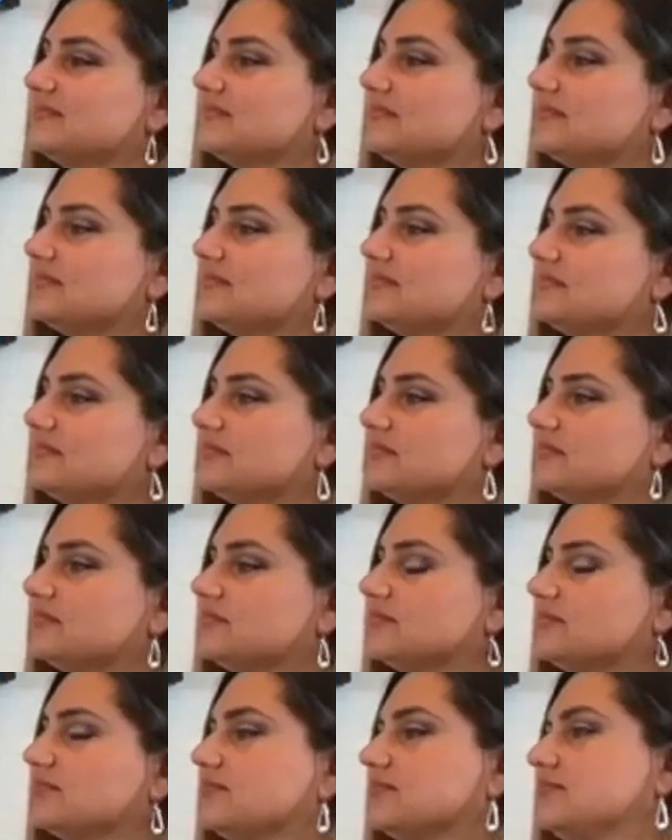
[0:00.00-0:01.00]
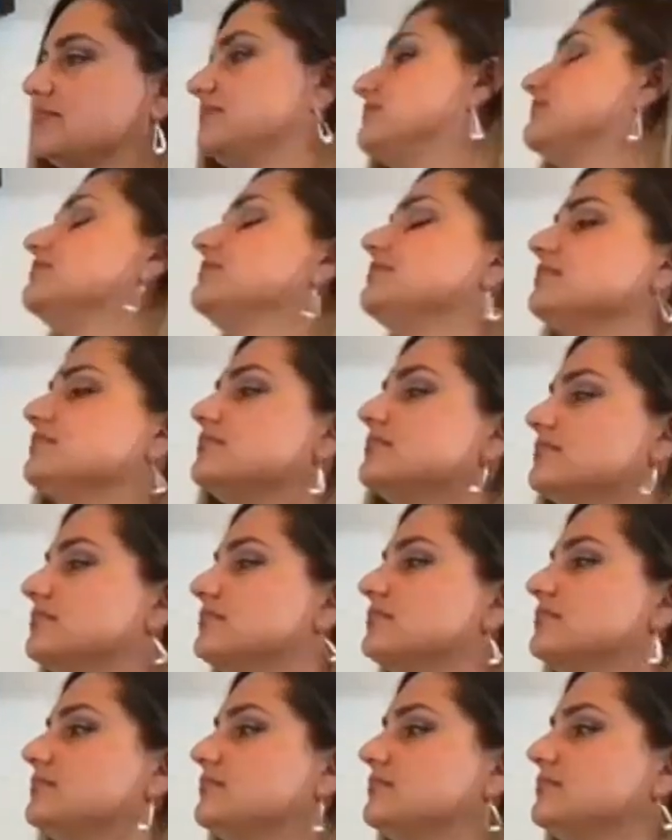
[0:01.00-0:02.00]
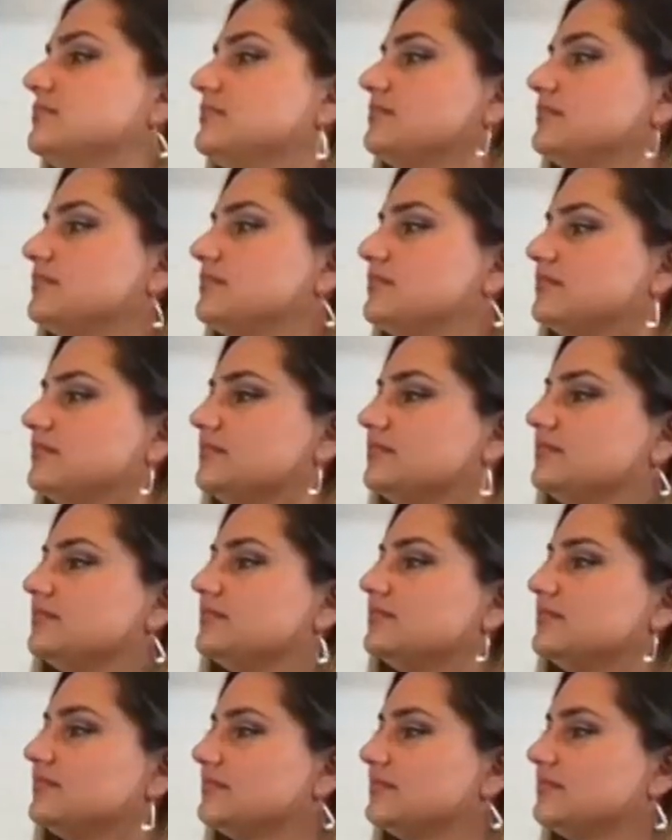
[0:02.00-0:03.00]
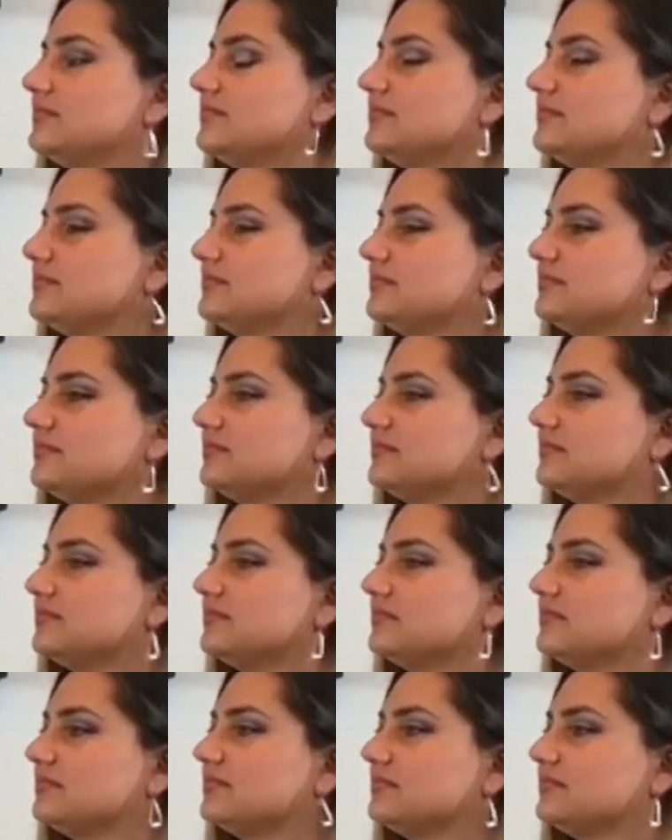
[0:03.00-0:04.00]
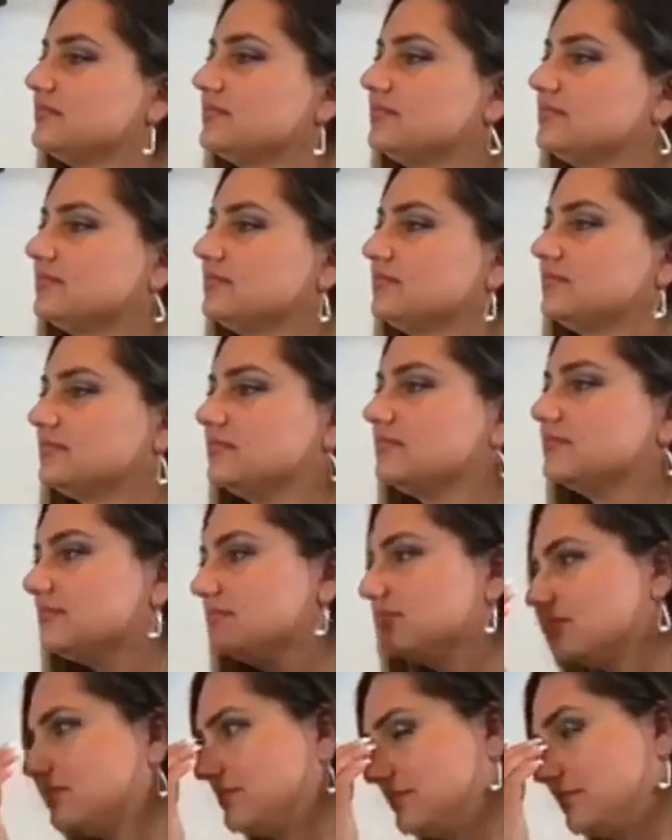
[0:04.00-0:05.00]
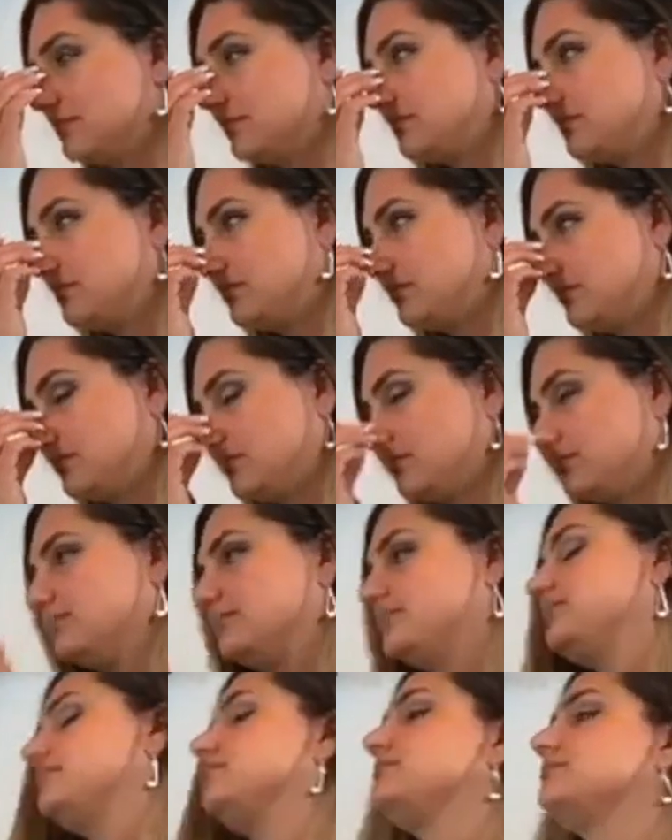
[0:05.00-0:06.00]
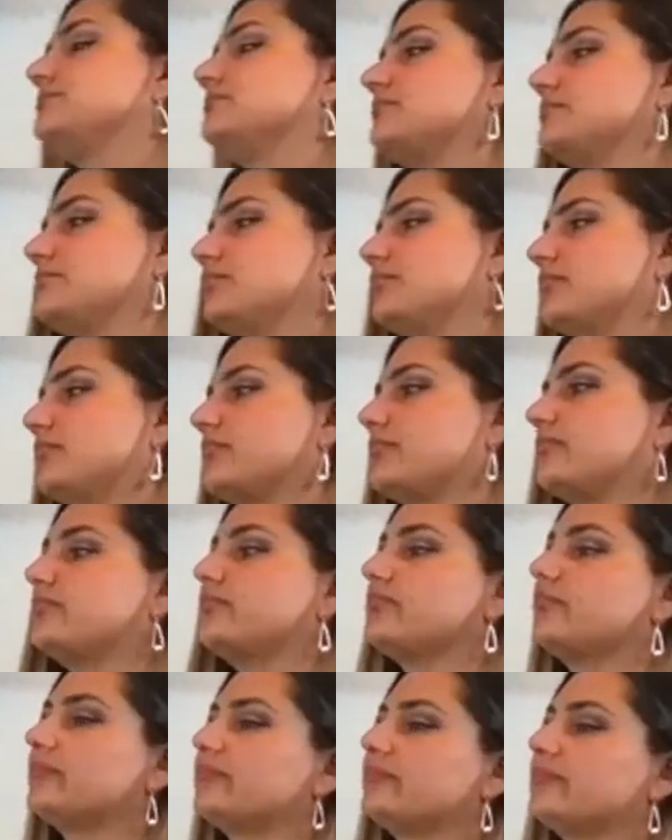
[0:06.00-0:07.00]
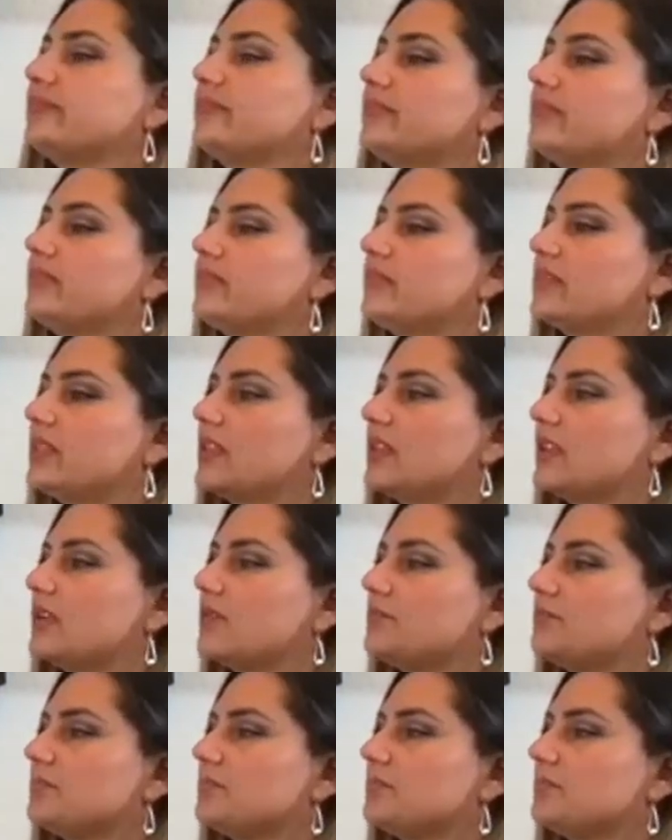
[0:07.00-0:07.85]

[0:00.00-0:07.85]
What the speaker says: (not speaking)